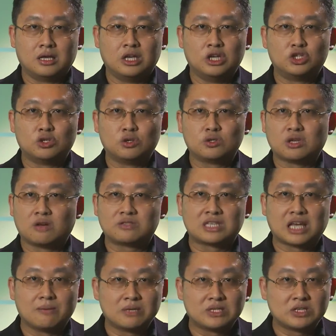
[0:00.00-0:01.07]
issues of
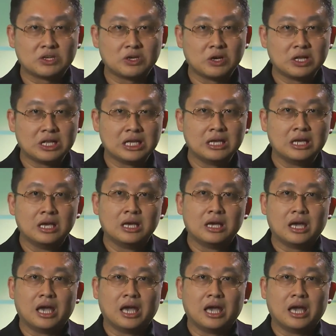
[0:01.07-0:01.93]
cybersecurity,